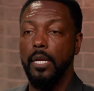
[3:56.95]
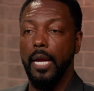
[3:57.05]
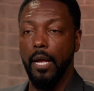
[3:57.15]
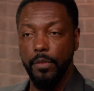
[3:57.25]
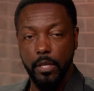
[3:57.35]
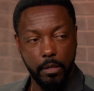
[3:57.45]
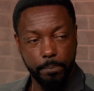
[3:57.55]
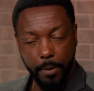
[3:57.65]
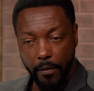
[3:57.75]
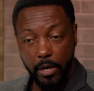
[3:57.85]
In the
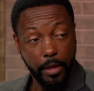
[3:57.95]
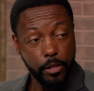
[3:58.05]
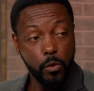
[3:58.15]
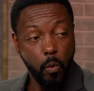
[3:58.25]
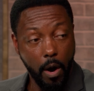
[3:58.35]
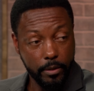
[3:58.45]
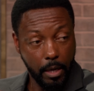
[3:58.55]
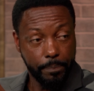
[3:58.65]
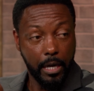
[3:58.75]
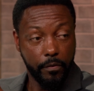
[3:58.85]
area that you walked
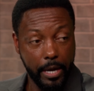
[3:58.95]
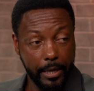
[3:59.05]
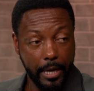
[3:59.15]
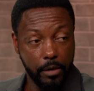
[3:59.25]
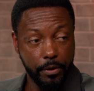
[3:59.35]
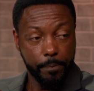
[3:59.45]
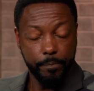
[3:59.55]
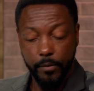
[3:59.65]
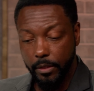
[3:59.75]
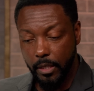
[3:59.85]
up, that grand gallery,
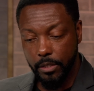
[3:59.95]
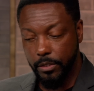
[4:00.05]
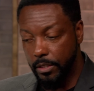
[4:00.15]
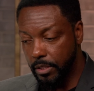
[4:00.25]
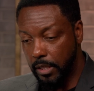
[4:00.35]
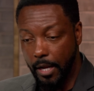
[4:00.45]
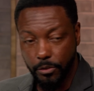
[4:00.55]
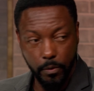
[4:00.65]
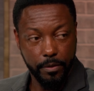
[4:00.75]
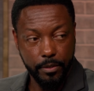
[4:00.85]
there's these slots on the